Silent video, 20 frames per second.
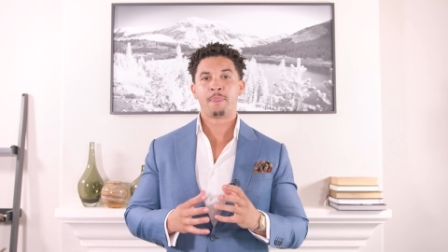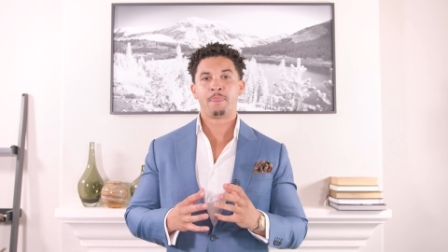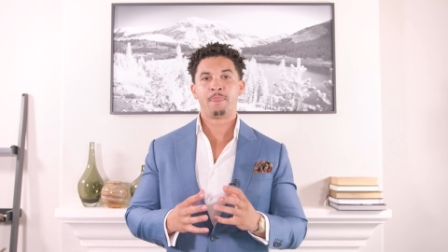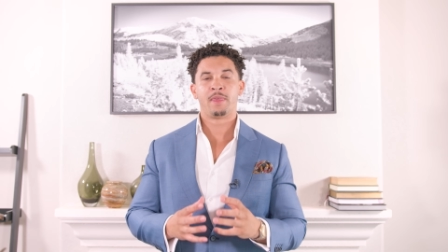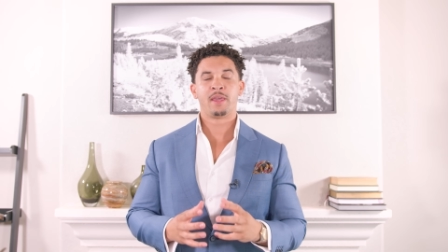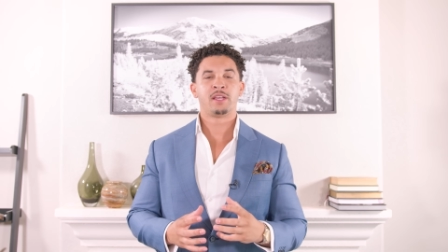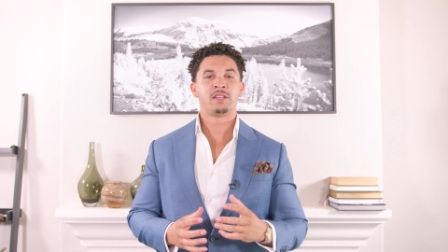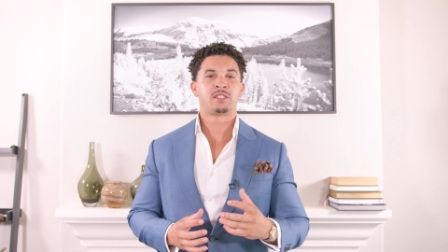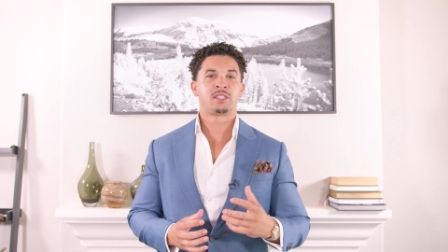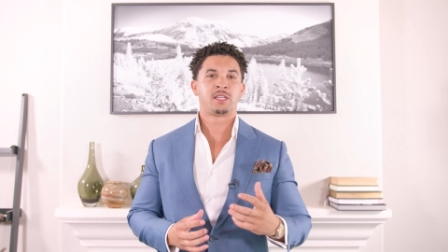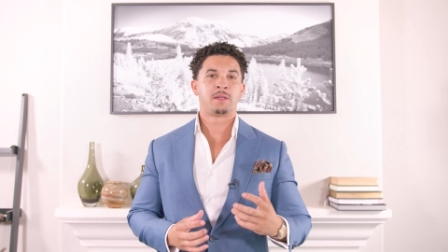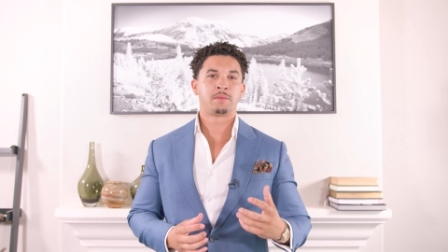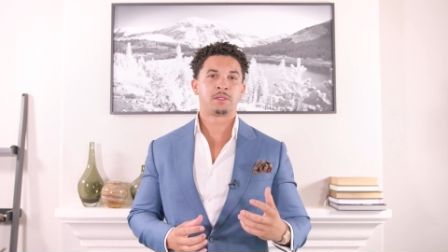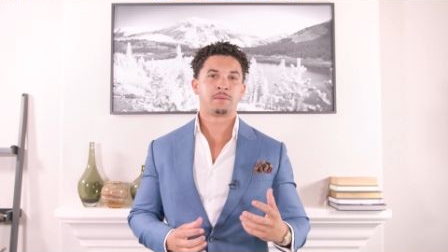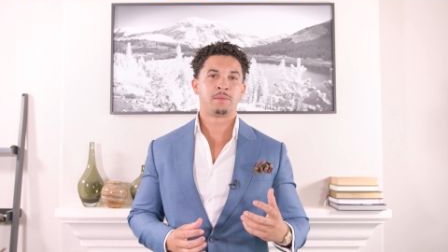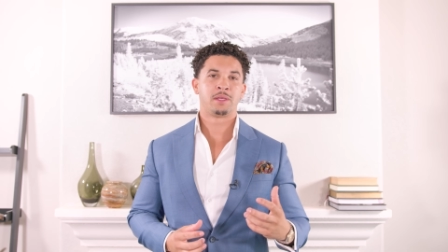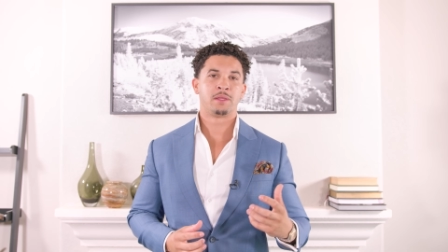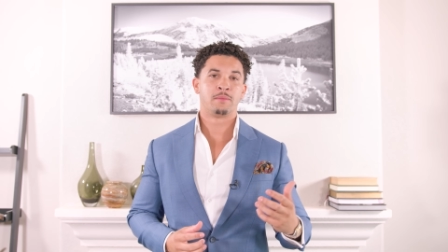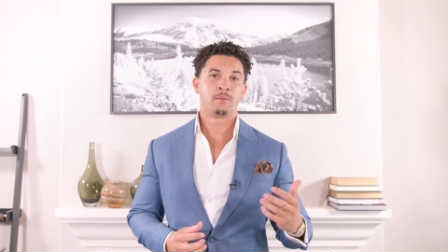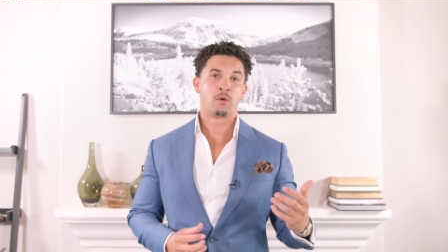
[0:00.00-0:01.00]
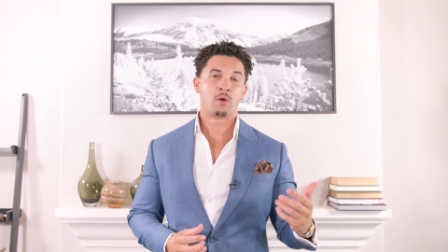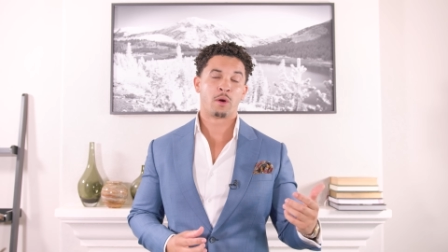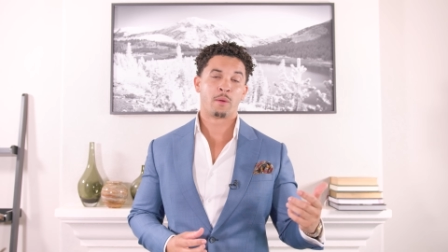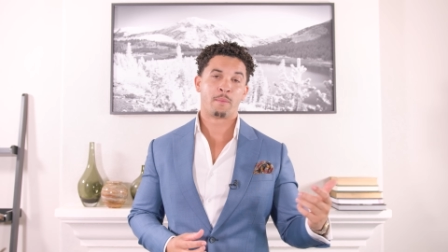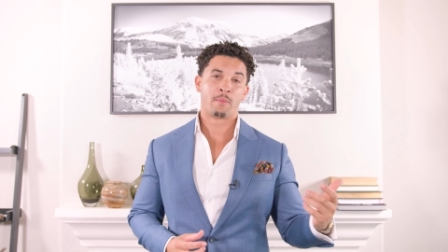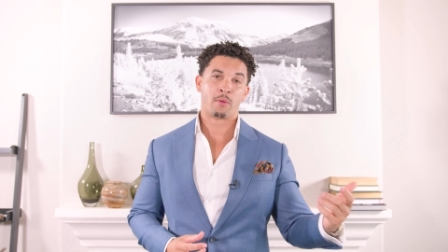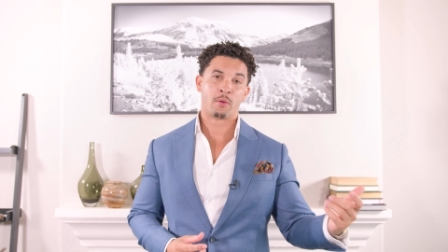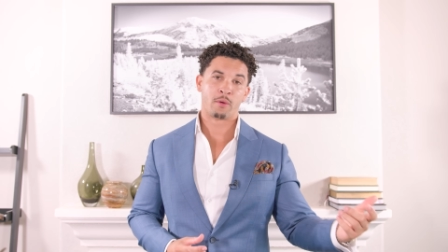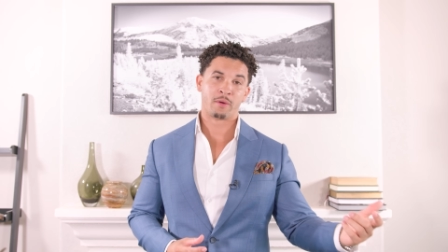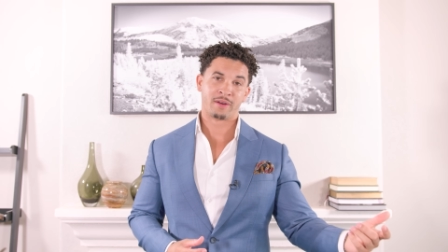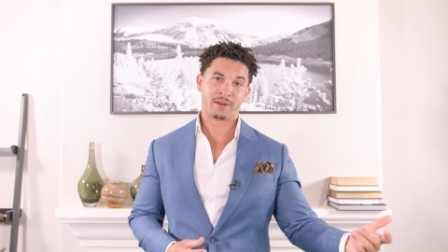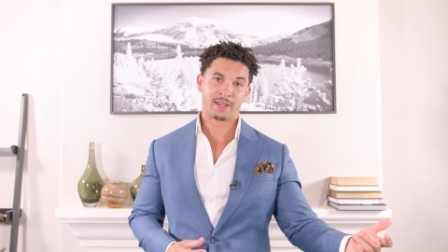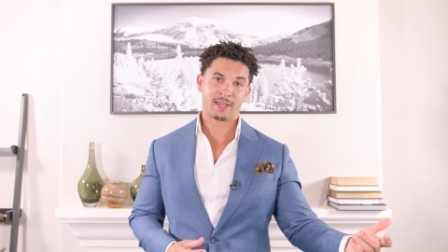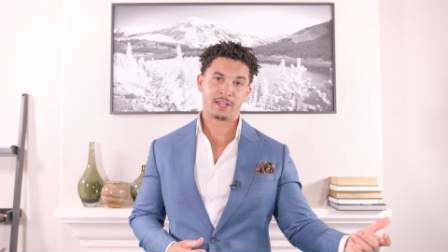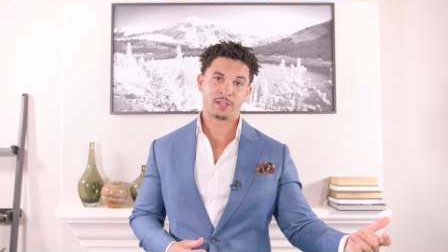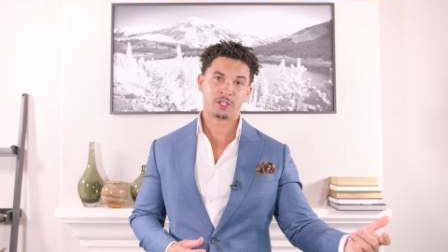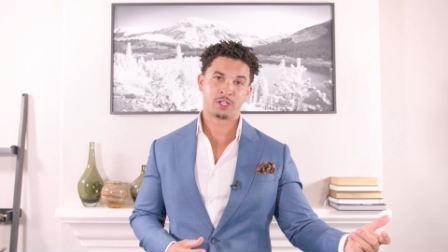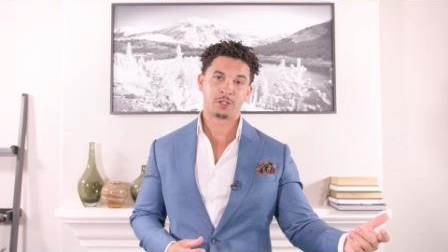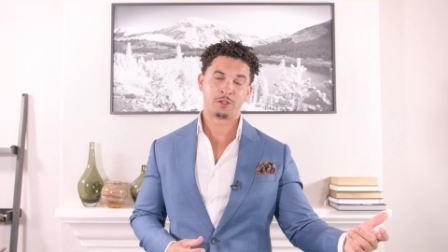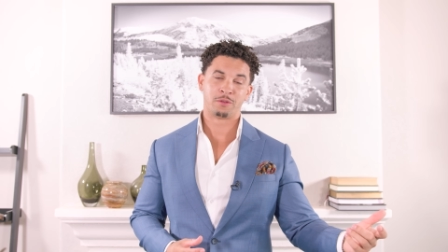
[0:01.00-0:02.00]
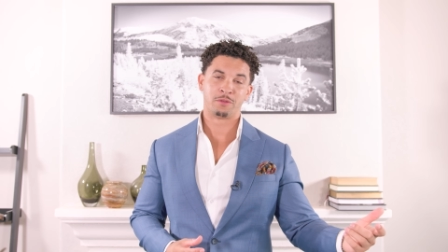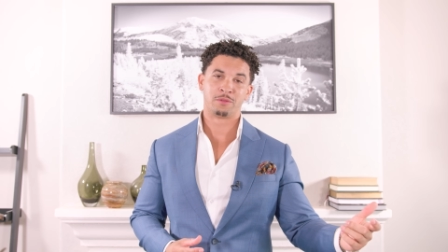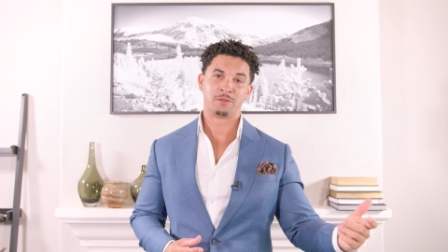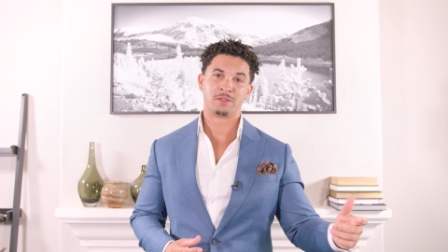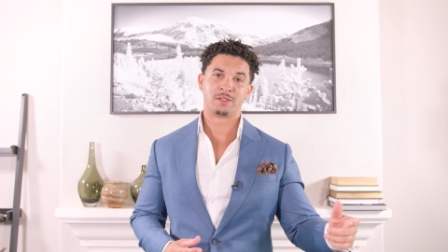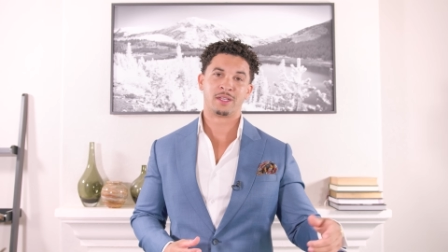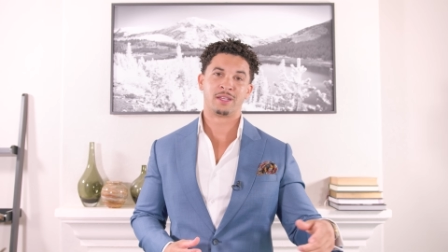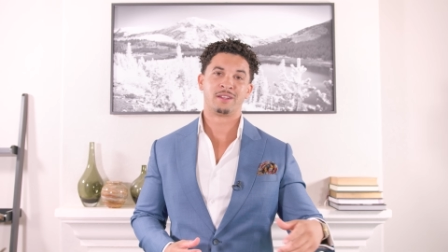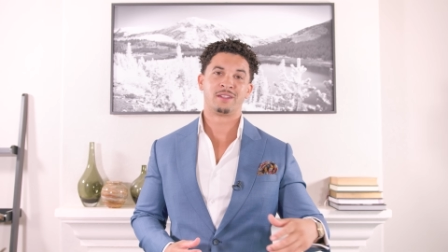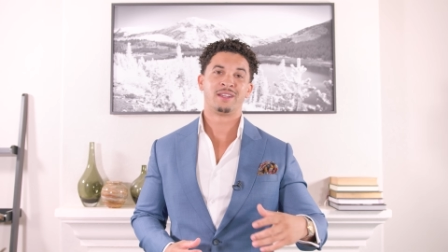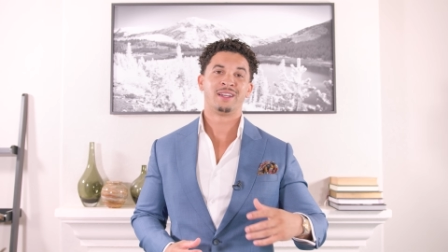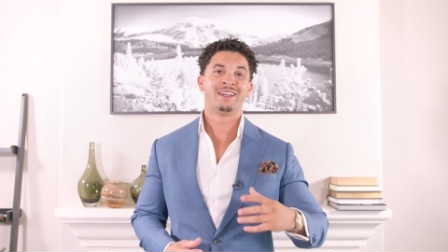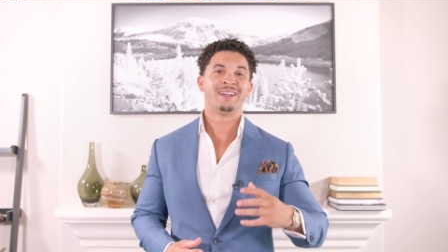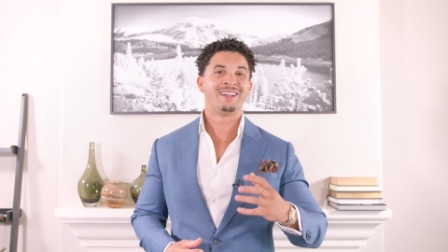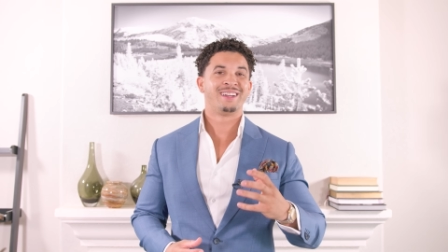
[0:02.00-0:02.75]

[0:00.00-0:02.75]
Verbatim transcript: These seem to be the more important issues that